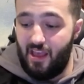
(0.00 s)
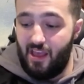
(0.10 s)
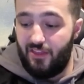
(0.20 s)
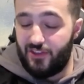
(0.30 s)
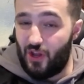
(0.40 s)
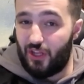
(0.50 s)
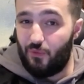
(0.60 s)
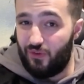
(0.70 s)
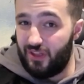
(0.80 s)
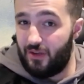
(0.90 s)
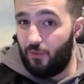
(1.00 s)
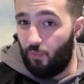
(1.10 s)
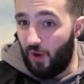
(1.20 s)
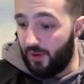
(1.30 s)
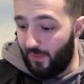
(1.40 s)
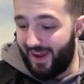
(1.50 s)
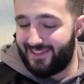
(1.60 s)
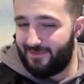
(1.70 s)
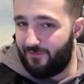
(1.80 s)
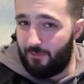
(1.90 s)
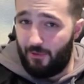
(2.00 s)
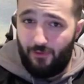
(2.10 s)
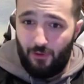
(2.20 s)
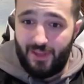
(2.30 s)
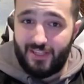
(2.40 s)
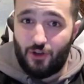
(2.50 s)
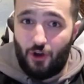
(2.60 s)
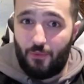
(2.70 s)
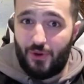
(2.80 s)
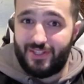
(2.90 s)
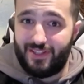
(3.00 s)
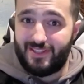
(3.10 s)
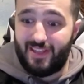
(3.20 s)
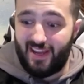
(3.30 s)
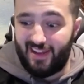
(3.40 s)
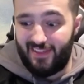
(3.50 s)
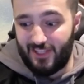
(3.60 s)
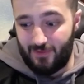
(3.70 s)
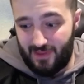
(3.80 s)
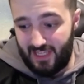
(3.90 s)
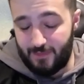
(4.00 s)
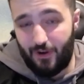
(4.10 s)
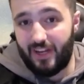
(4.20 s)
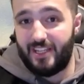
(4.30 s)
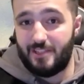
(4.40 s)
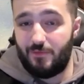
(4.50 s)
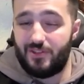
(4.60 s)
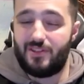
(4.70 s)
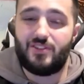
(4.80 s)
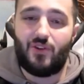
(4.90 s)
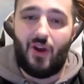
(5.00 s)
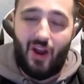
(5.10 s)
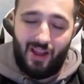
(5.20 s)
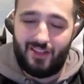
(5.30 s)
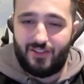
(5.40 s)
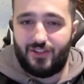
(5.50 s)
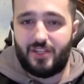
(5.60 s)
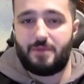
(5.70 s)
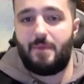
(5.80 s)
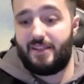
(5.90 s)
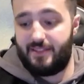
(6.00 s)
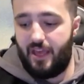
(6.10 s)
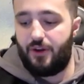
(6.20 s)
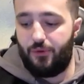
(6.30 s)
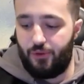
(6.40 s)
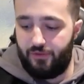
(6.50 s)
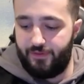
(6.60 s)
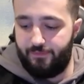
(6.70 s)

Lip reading: there's only really one way to perform these combos in this deck, and that's with these Prank-Kids monsters, so I highly suggest maxing out on all of them.